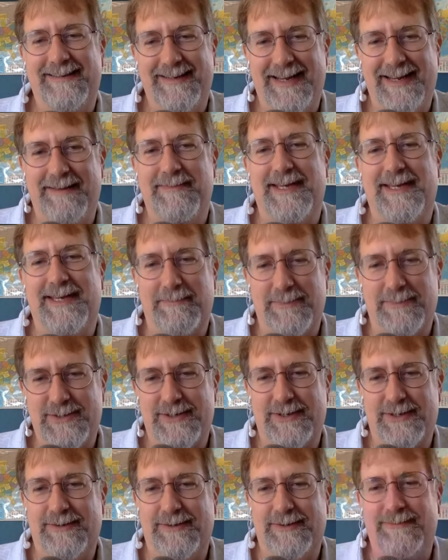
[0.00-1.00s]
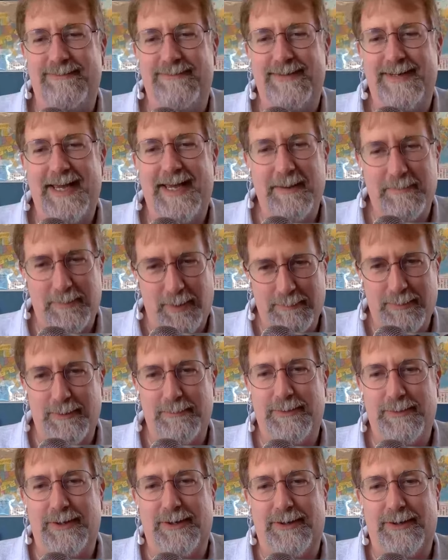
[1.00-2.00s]
name the episode Hippo
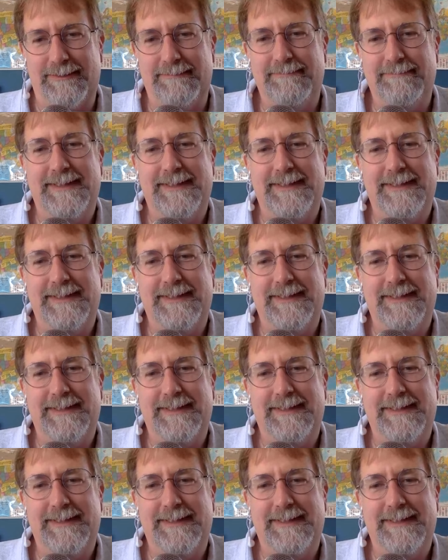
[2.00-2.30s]
Poop Girl.